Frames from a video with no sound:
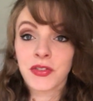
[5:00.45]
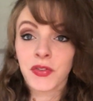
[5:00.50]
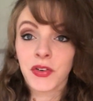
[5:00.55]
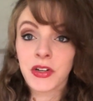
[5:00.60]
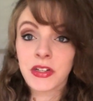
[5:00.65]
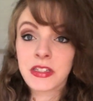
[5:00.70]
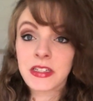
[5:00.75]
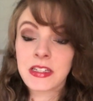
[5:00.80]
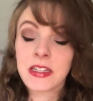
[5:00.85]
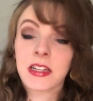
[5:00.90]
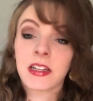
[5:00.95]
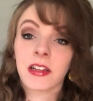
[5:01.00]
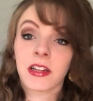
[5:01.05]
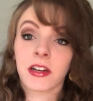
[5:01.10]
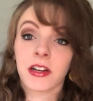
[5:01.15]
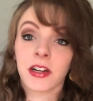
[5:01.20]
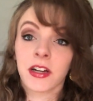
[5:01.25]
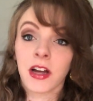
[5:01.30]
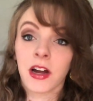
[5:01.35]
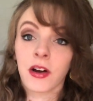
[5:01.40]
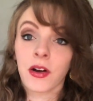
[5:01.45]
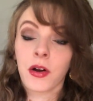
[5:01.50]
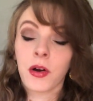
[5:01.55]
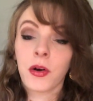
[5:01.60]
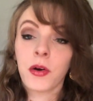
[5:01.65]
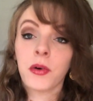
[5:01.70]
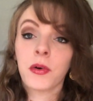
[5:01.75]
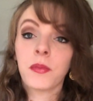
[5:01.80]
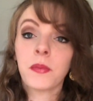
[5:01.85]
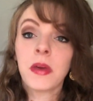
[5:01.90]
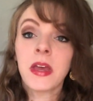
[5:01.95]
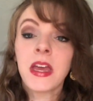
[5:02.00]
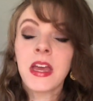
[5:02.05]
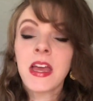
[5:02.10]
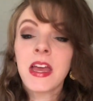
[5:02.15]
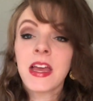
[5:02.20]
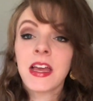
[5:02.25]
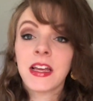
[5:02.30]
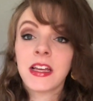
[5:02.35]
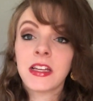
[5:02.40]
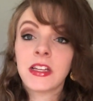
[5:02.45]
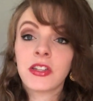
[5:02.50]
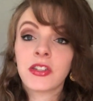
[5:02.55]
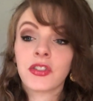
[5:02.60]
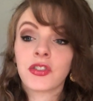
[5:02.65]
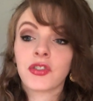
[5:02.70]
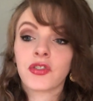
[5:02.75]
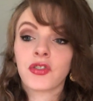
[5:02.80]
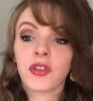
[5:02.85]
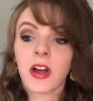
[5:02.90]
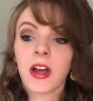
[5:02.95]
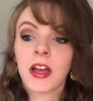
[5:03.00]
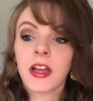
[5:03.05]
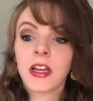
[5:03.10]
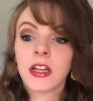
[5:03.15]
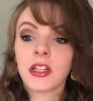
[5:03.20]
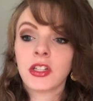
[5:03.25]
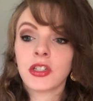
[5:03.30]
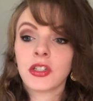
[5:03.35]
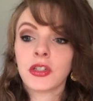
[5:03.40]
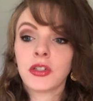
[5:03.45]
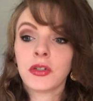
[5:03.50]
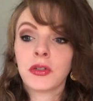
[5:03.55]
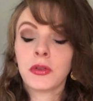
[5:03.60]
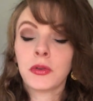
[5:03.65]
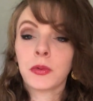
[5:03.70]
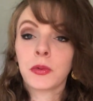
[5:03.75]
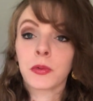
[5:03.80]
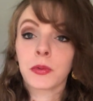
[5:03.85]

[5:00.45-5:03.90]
far as decluttering our home is trying to